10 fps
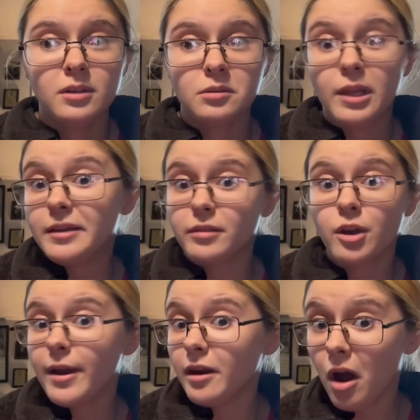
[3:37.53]
like they're
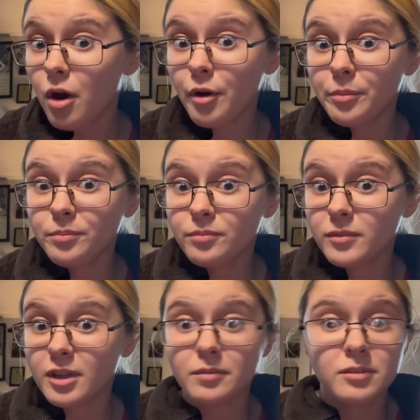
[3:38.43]
at home.
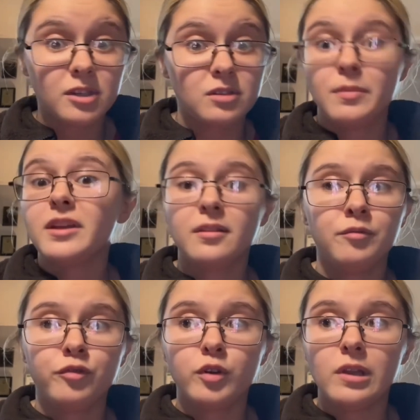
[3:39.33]
It doesn't make them
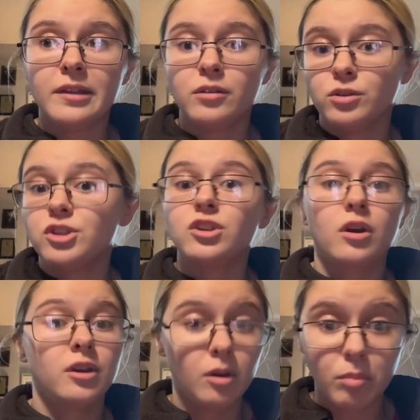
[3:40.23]
feel like they're stuck
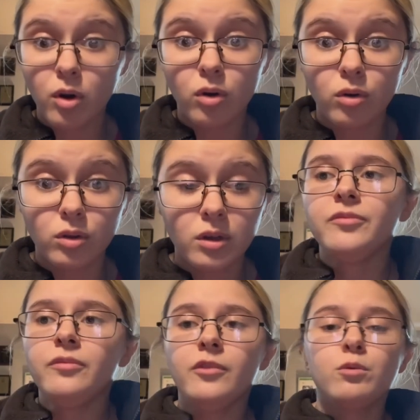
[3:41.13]
in a bowl.
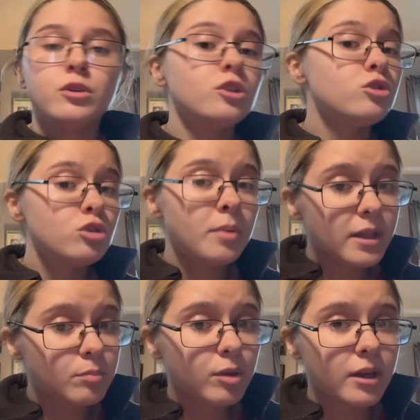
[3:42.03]
When you do buy the
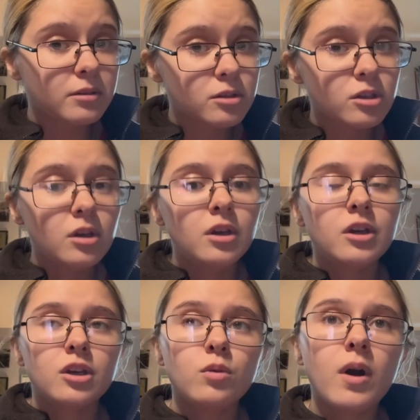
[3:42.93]
plants,
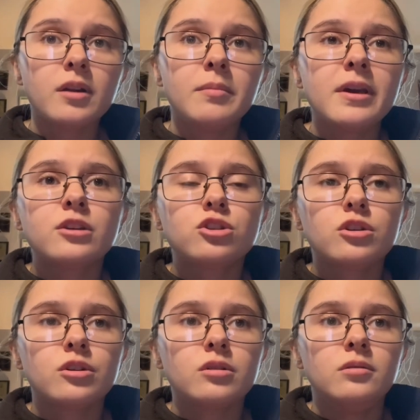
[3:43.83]
you want to make
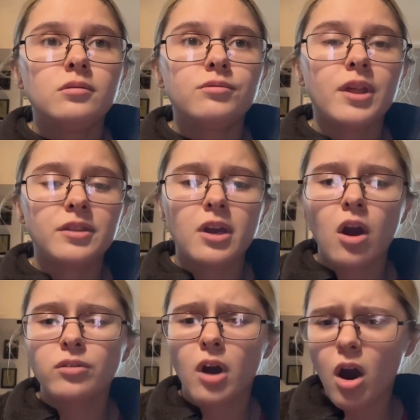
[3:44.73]
sure that they
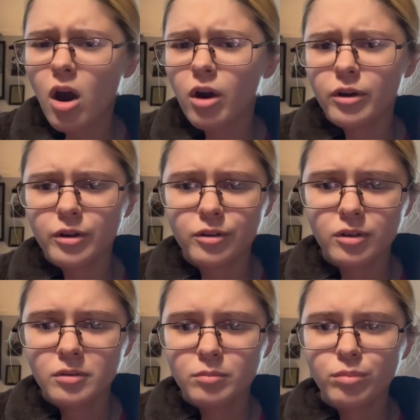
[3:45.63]
aren't a hard,
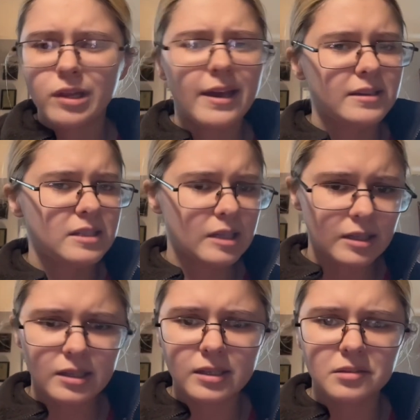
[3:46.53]

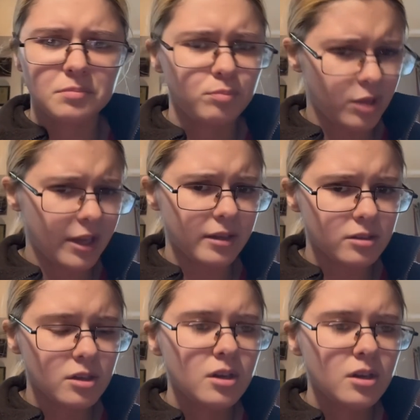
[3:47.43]
plasticky plant.